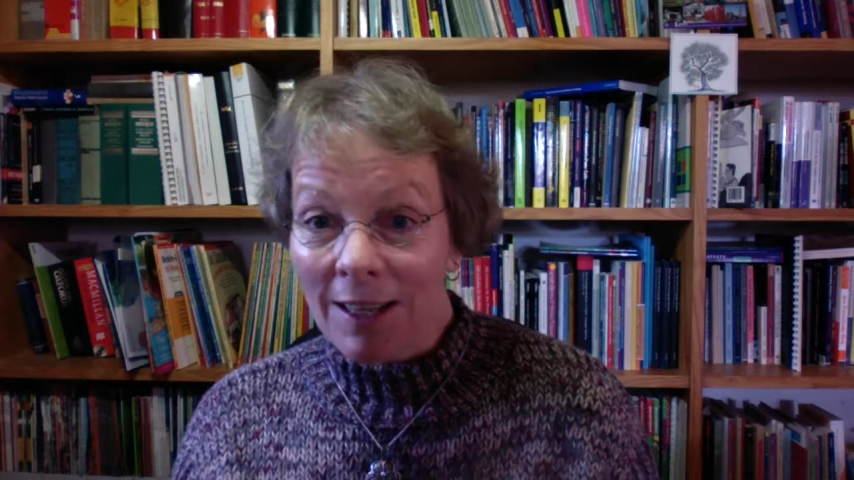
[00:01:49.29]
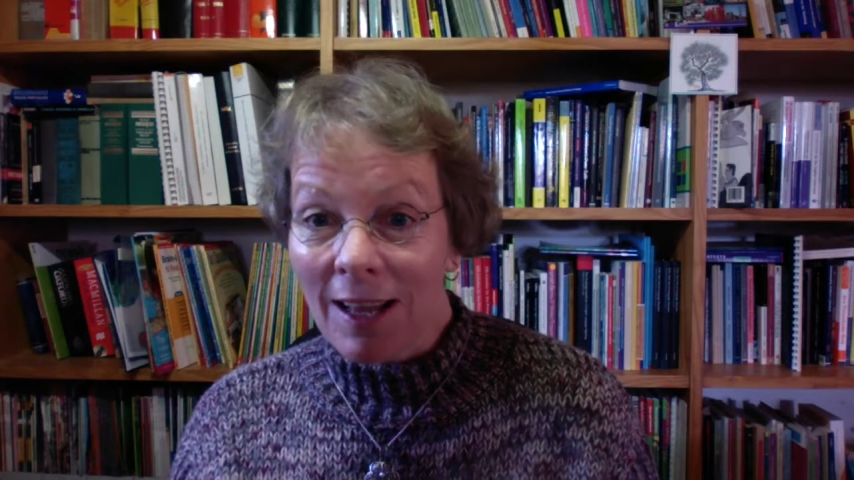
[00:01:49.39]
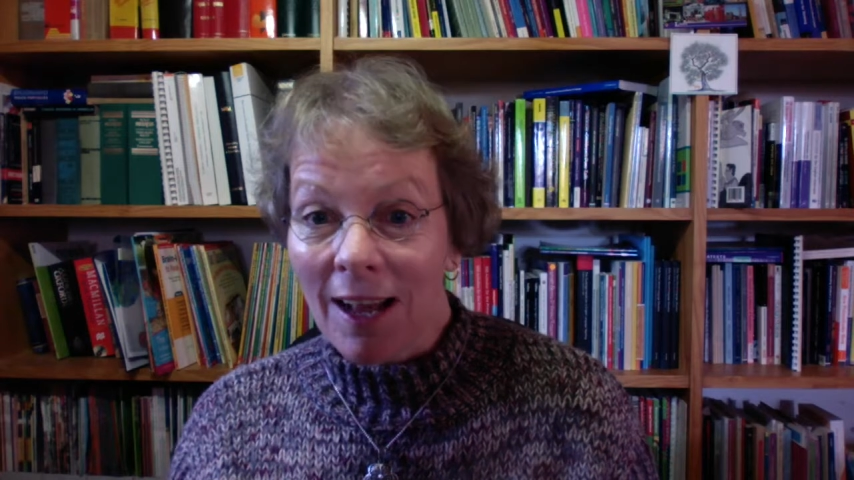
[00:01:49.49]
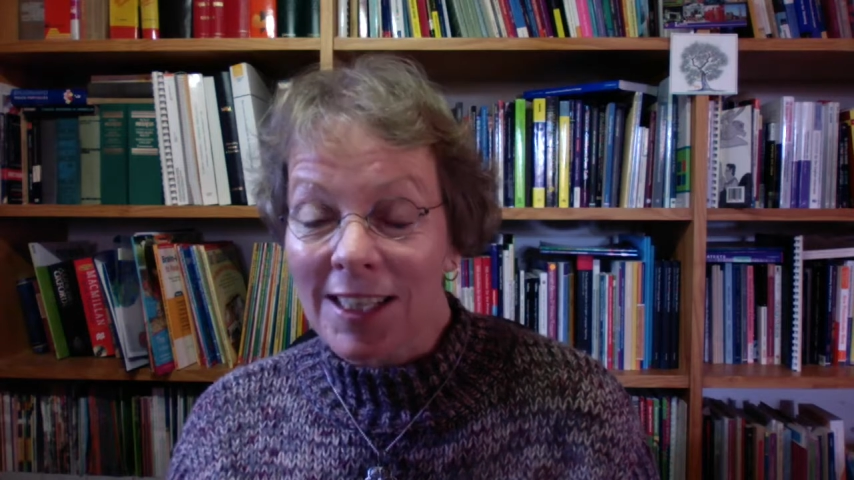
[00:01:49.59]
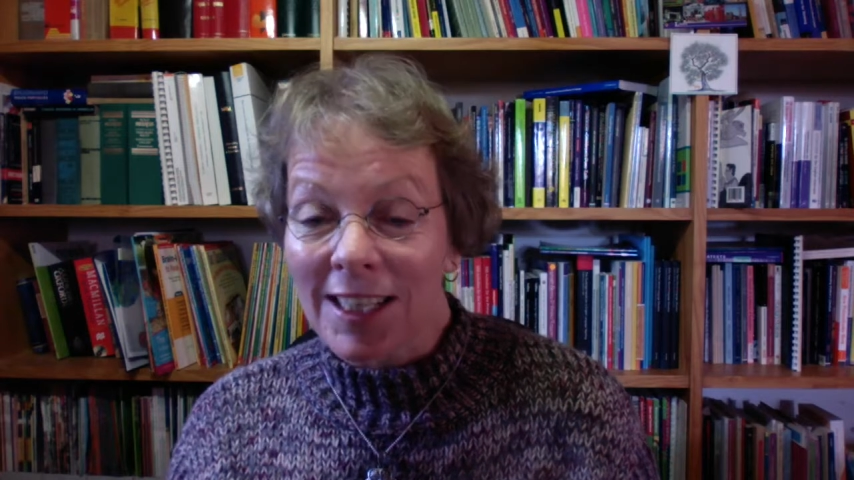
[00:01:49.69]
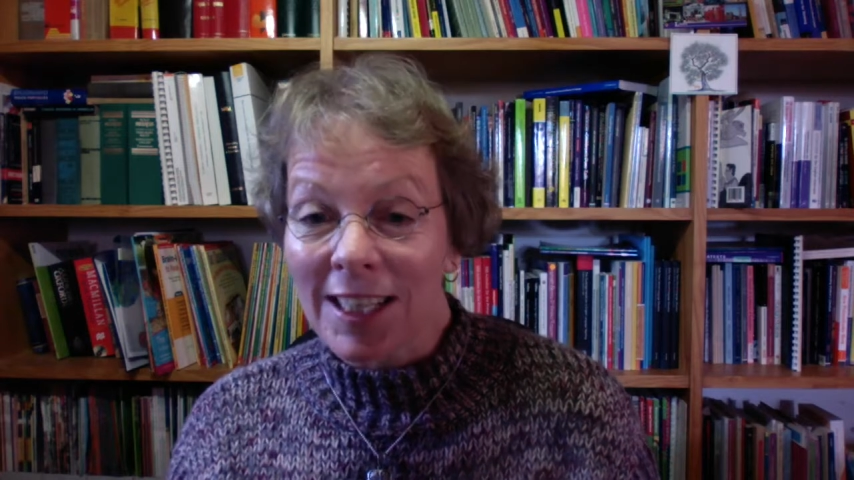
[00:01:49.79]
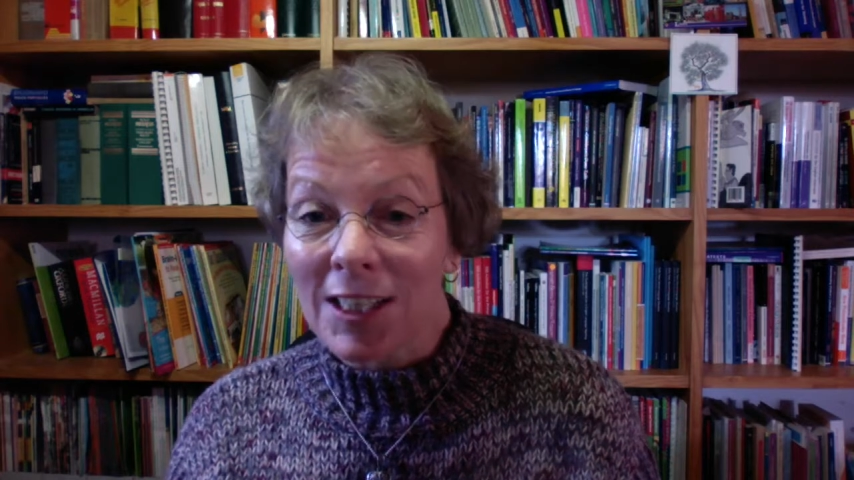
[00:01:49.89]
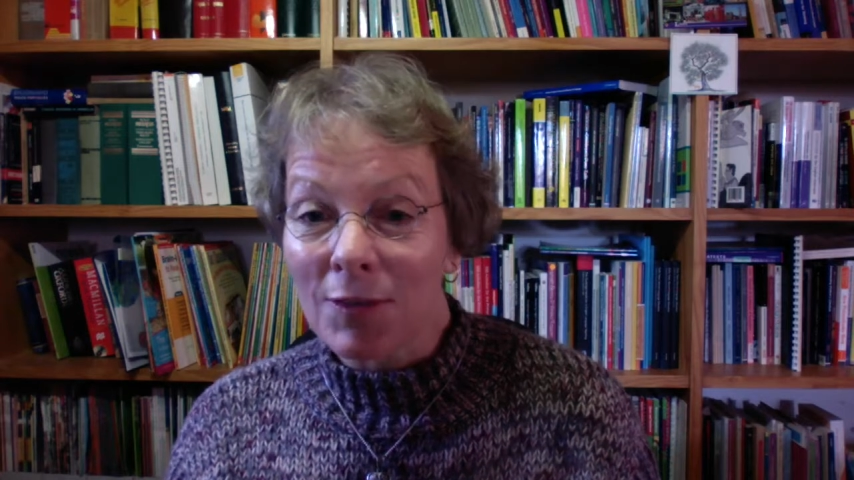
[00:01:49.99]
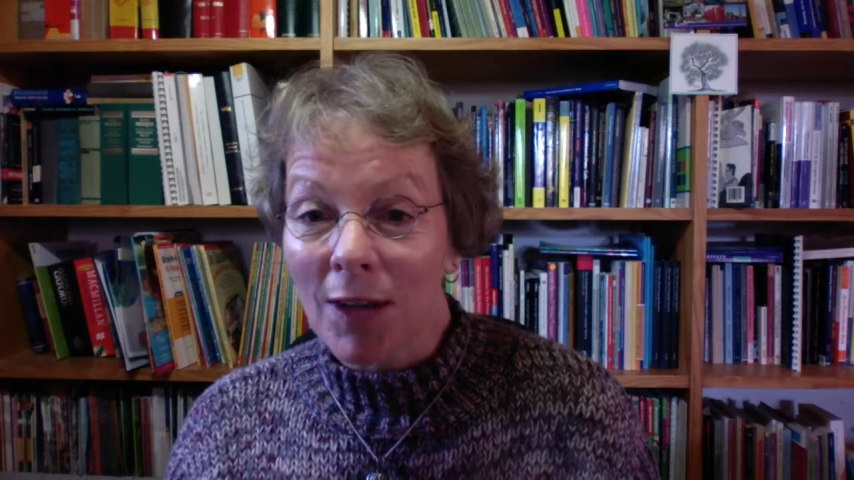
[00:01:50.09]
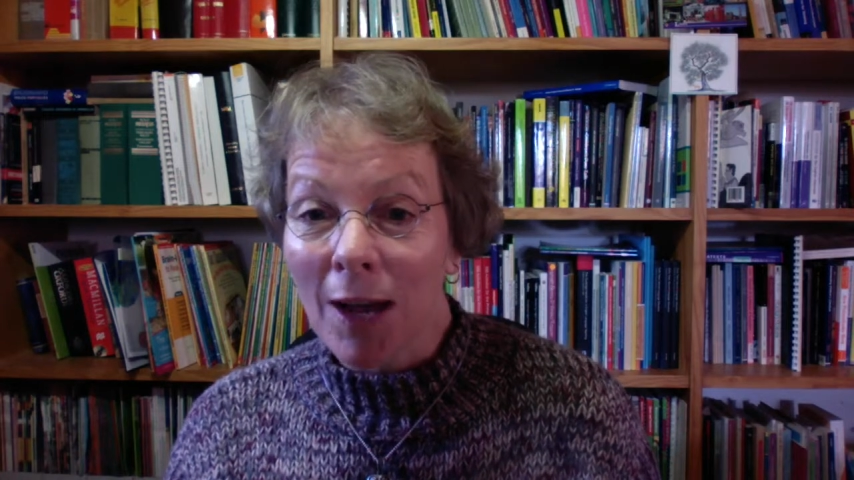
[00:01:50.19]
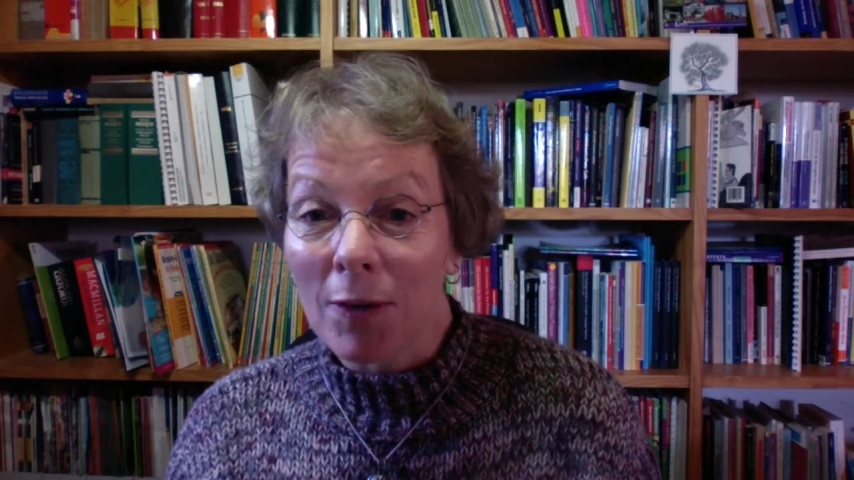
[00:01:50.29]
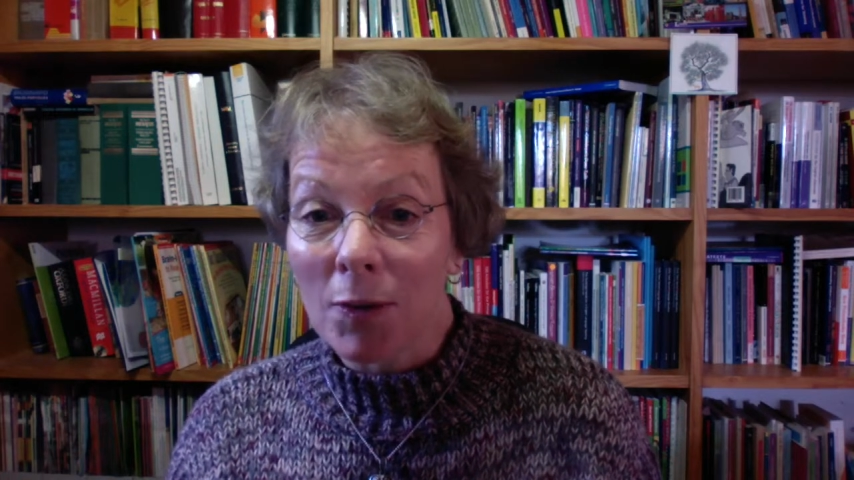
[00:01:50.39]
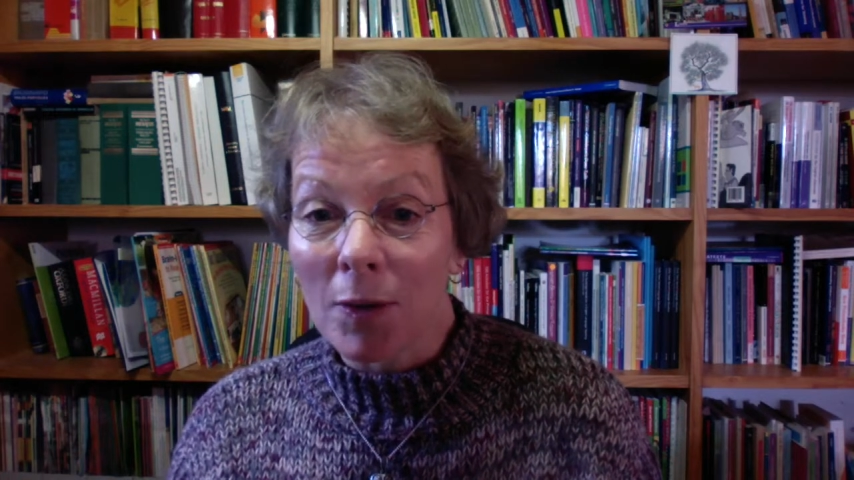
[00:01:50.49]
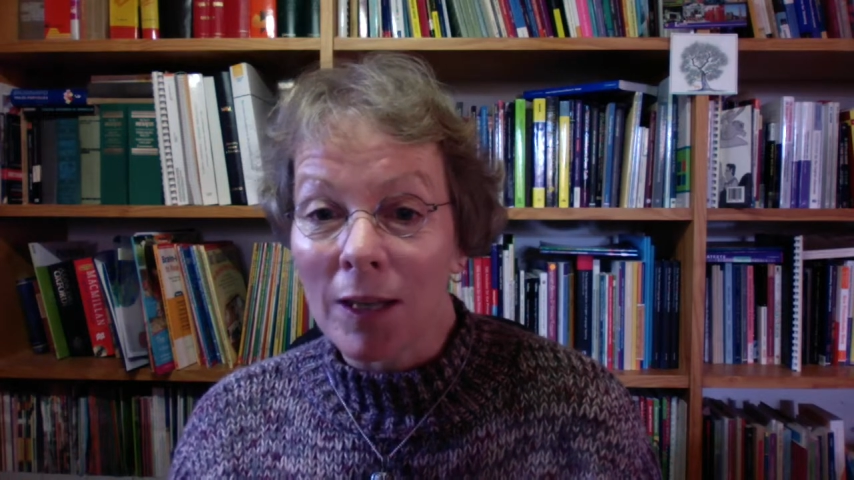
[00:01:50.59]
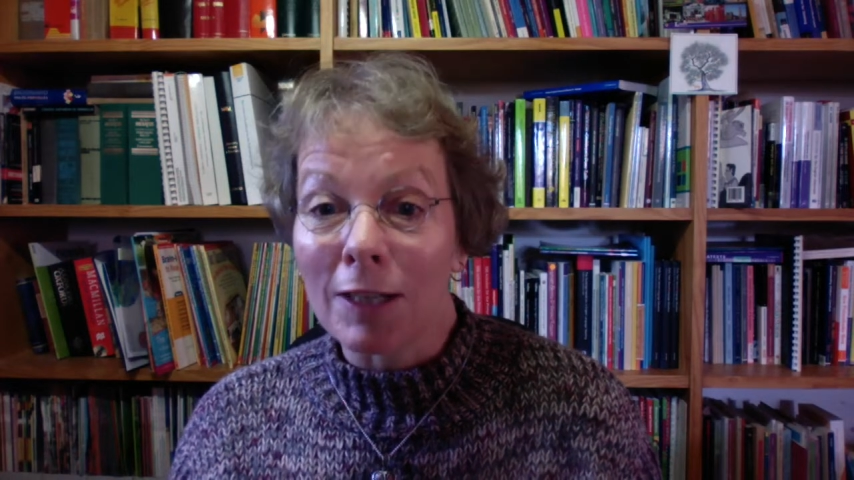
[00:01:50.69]
ideas for how you
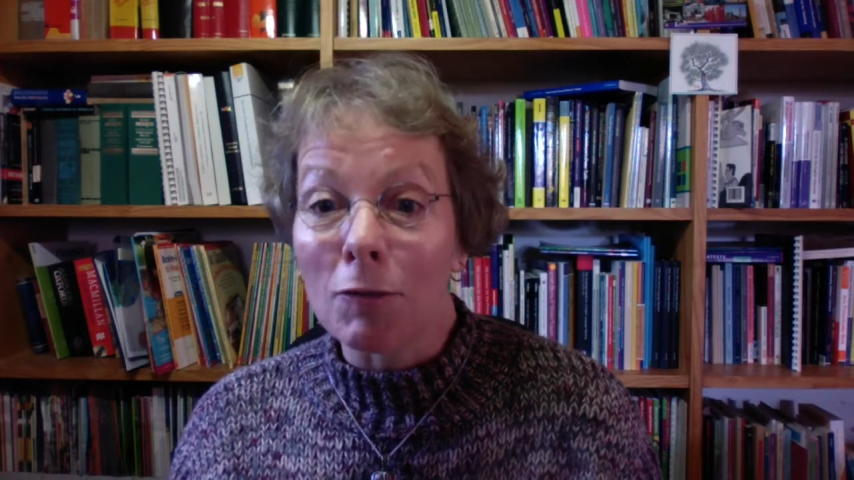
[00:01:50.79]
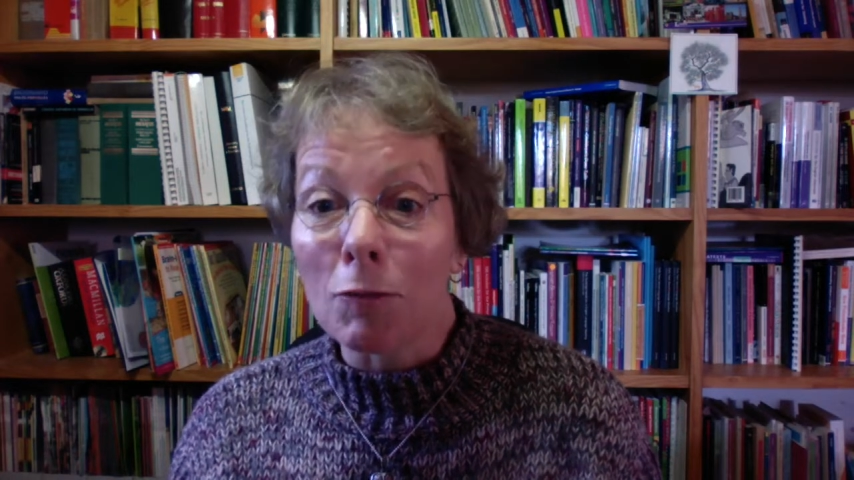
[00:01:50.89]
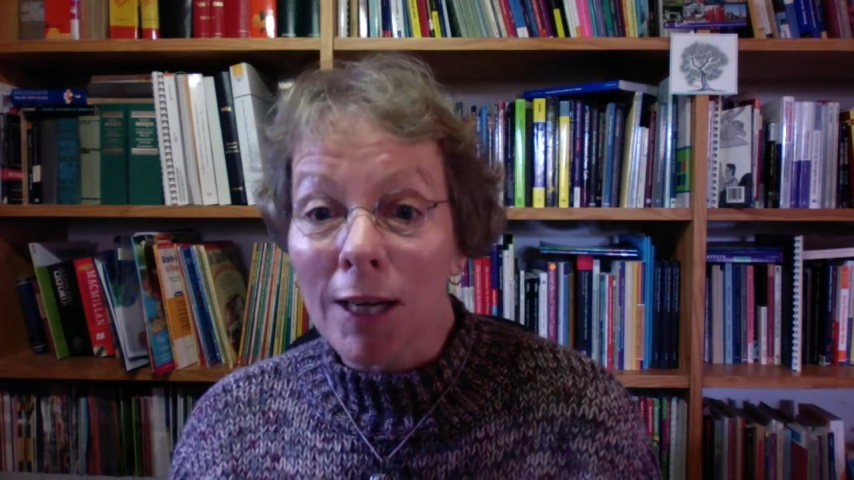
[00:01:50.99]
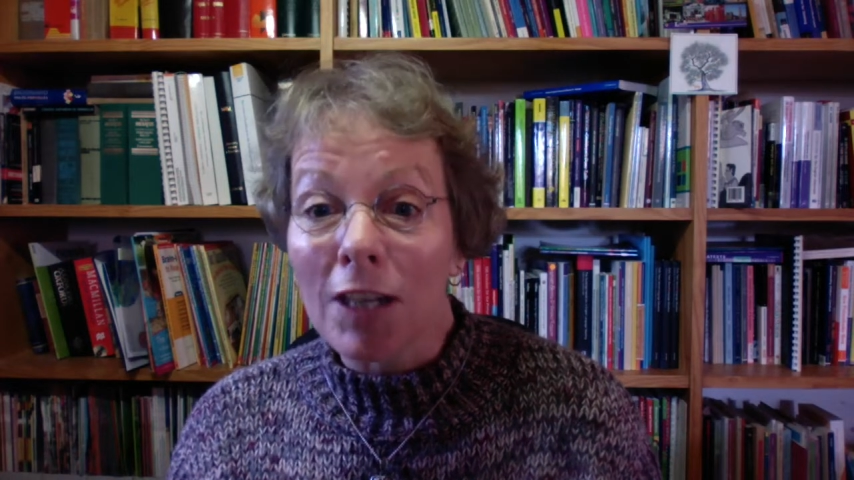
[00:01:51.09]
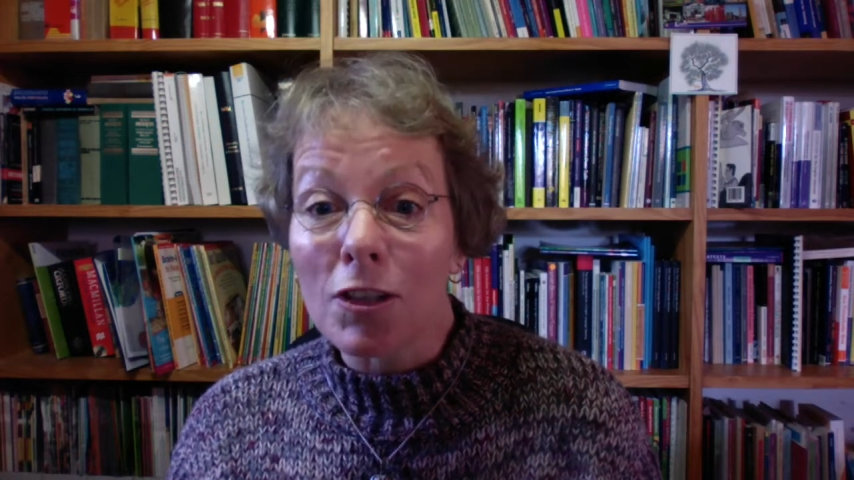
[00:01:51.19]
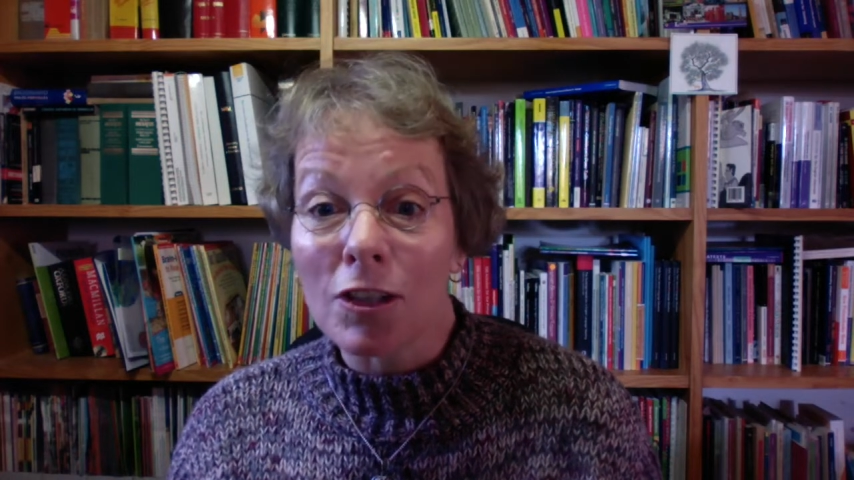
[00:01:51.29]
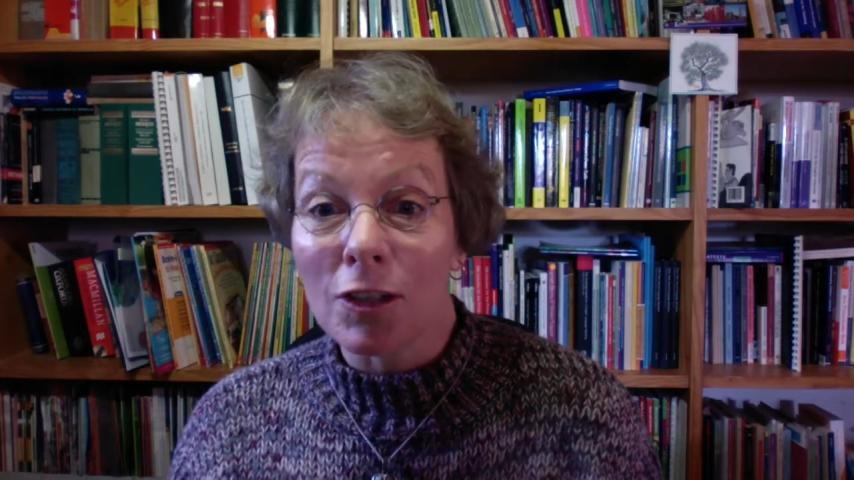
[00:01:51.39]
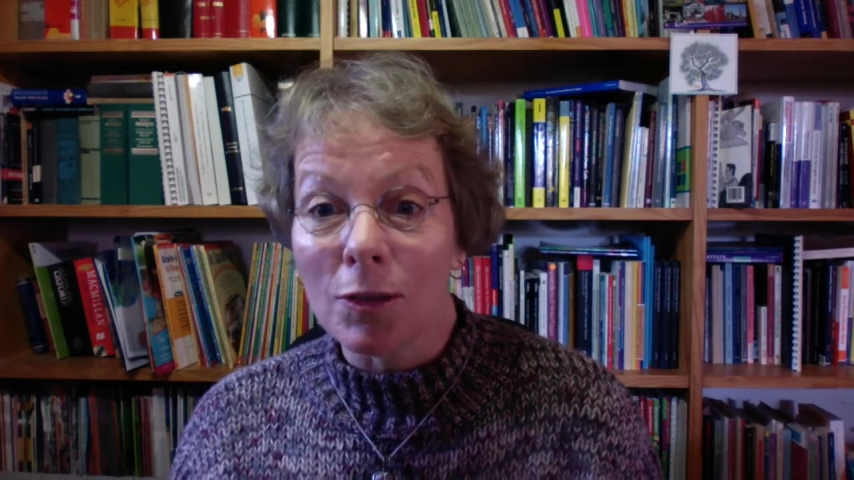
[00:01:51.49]
can enrich your